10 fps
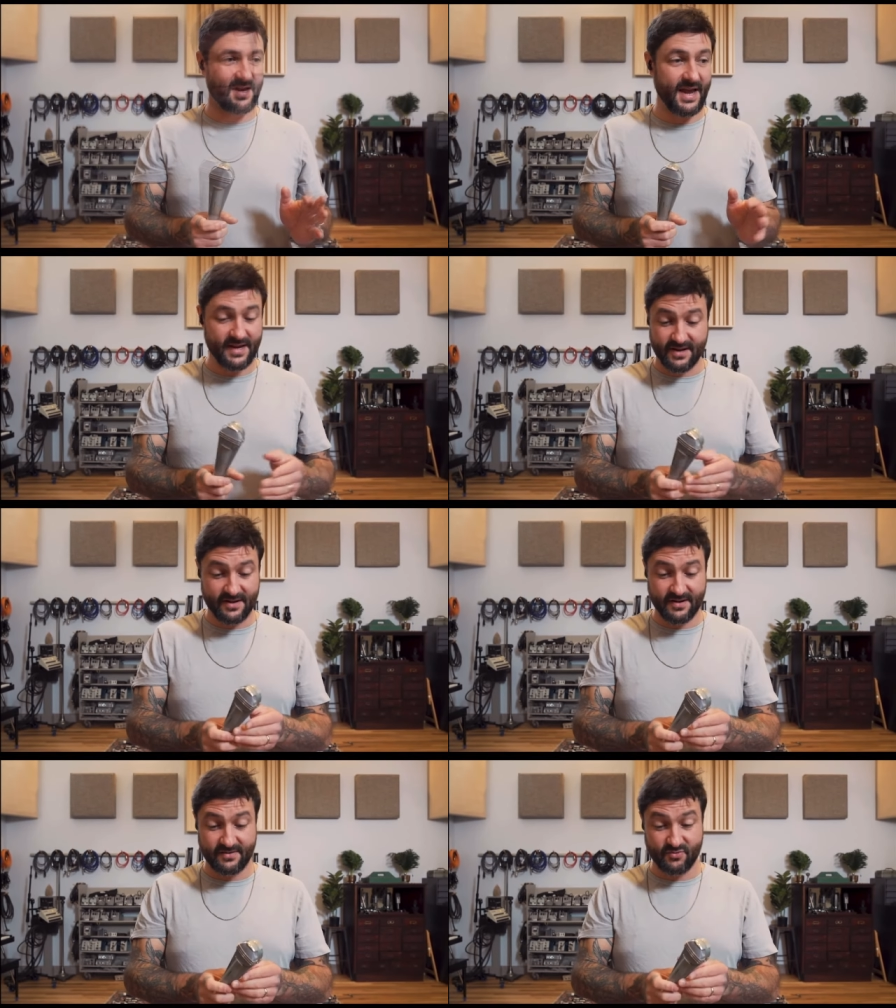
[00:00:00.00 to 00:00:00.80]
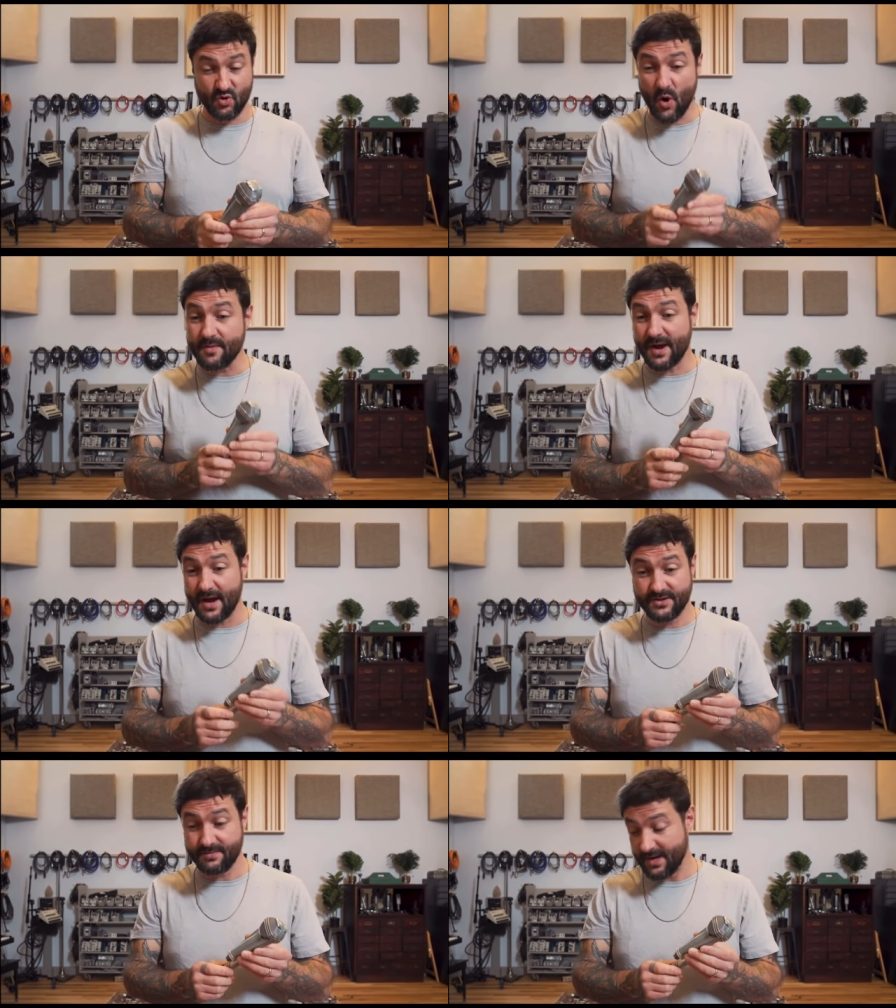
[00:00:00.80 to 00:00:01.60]
And Neumann, uh,
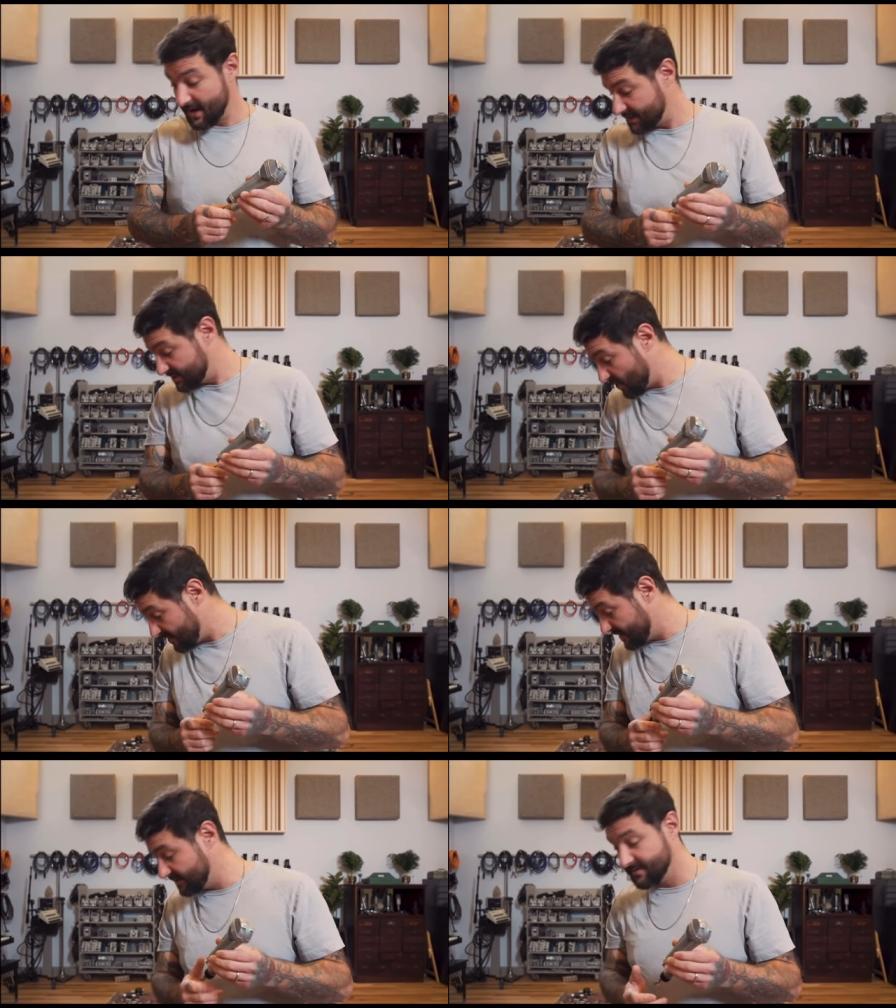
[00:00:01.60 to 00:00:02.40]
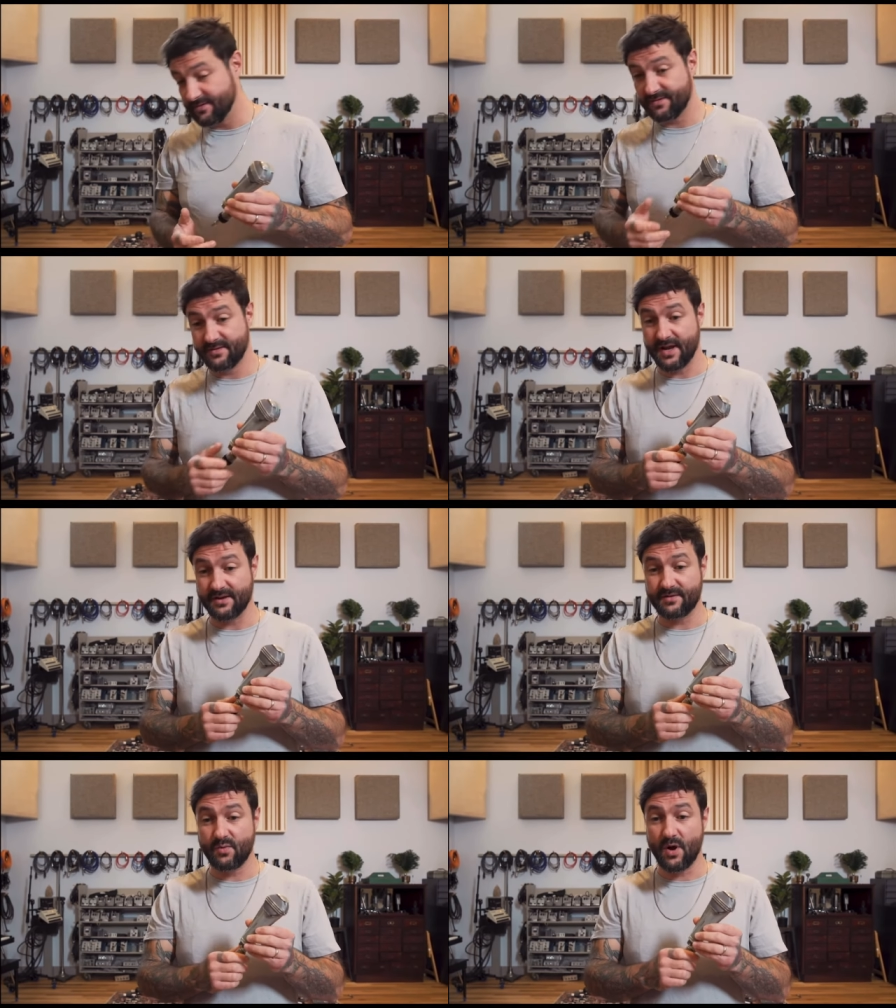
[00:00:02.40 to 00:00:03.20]
to be honest, Neumann's
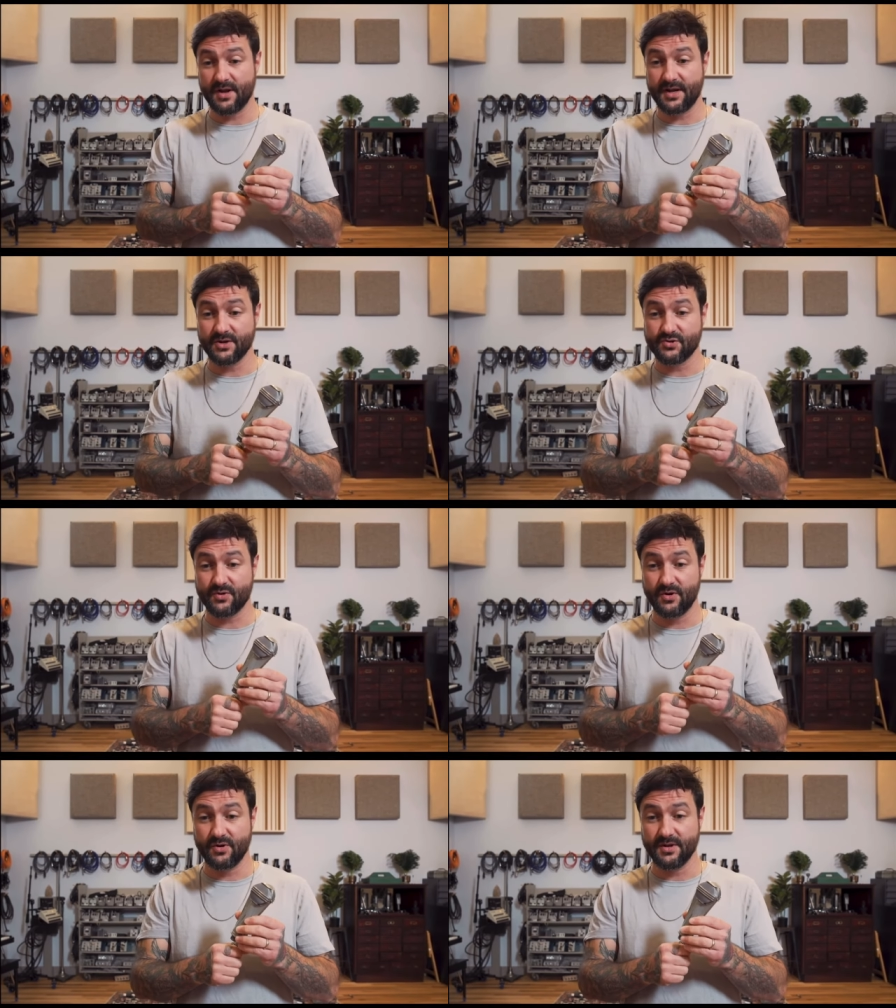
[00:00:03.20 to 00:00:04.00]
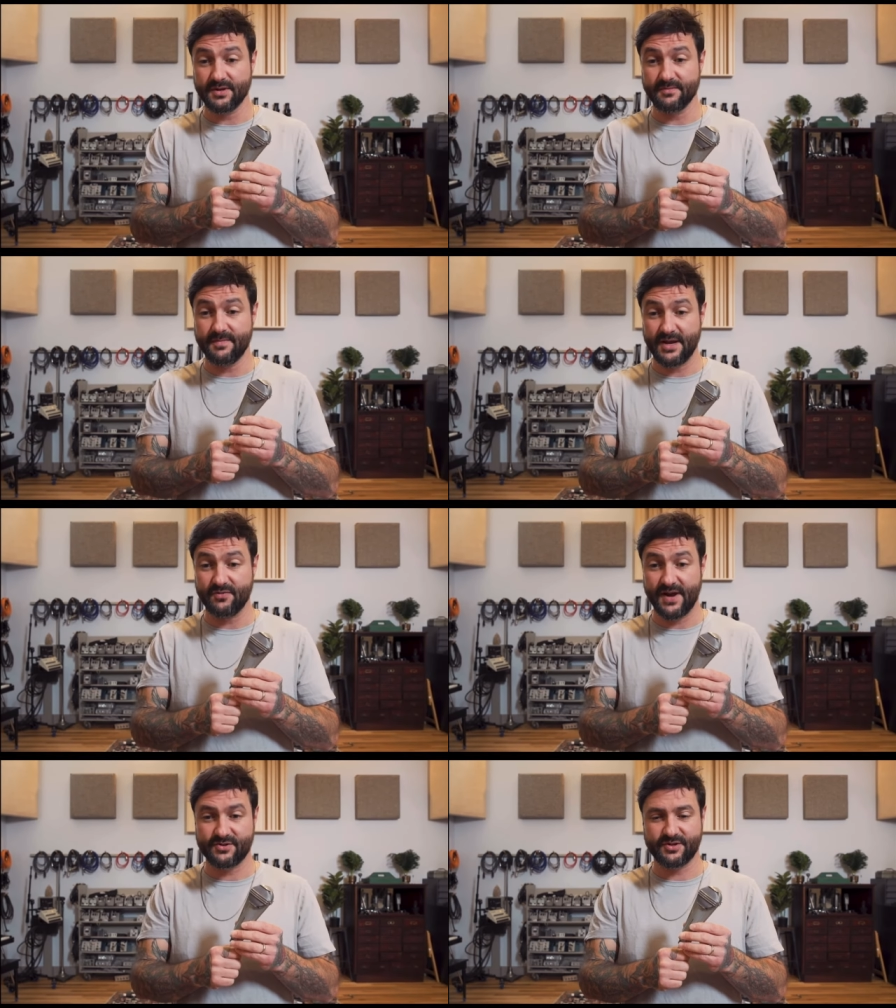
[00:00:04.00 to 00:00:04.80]
like quality control and
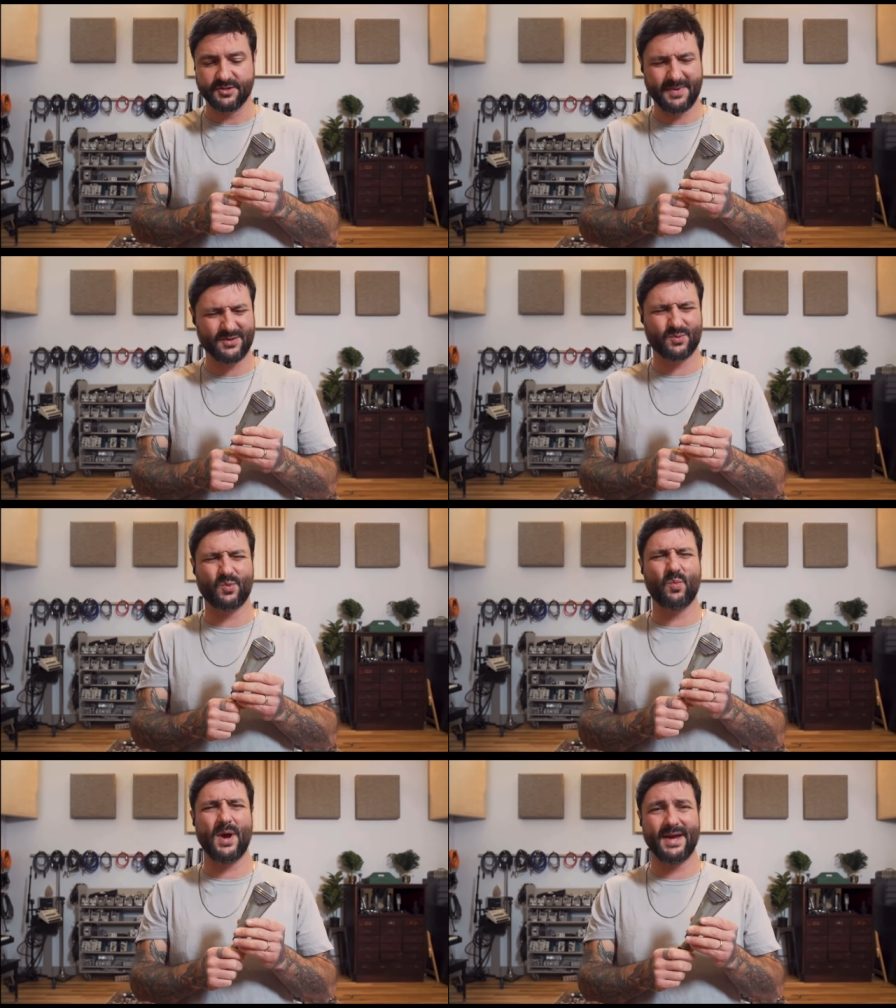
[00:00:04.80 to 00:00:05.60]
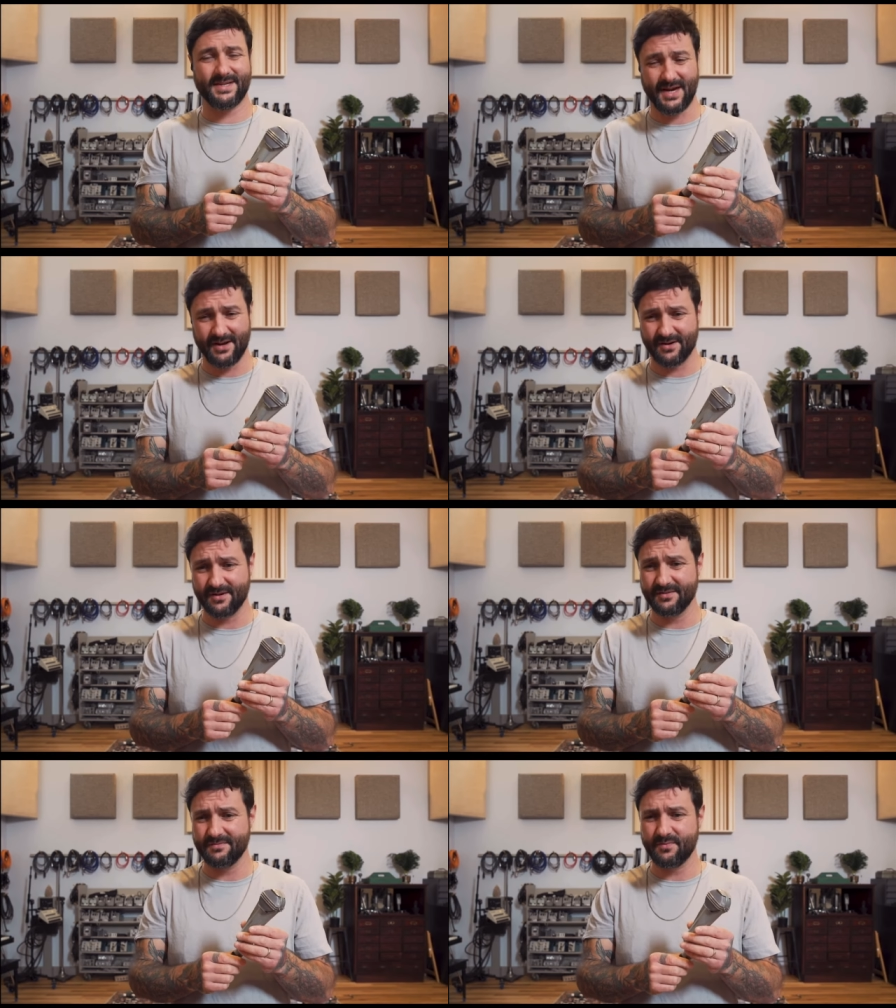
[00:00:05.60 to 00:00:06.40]
manufacturing specs were way
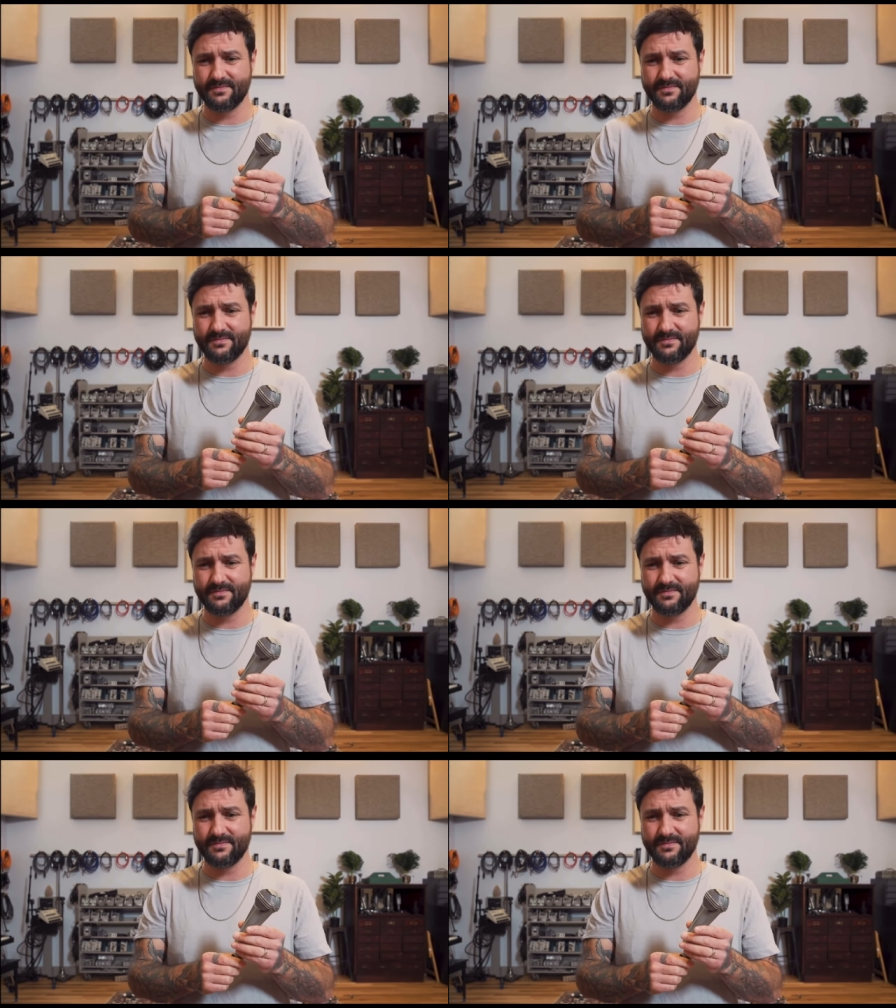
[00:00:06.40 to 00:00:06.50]
tighter,